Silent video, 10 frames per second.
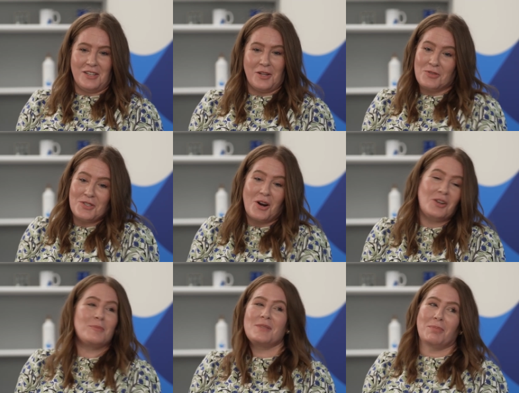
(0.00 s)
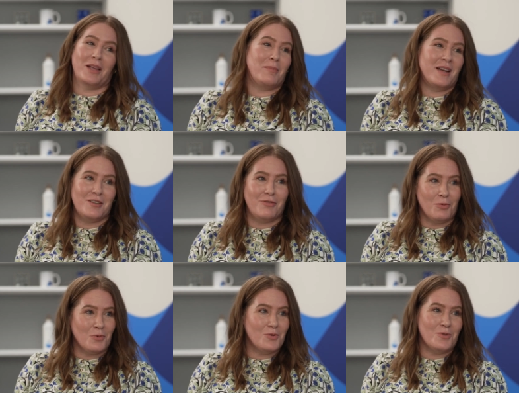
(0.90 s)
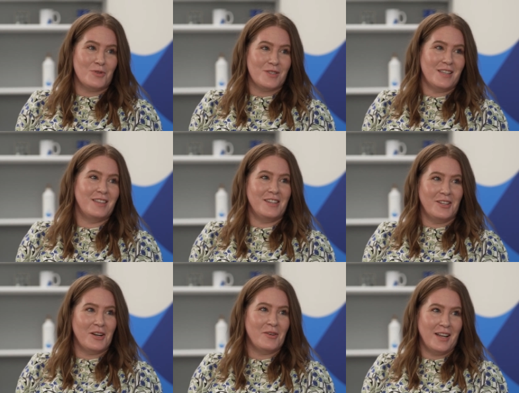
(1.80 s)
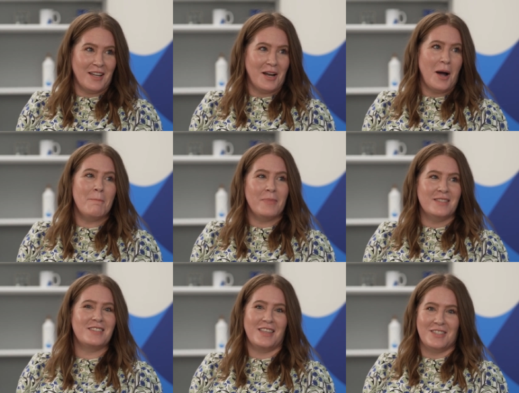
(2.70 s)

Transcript: you know, startups play by different rules than you know an incumbent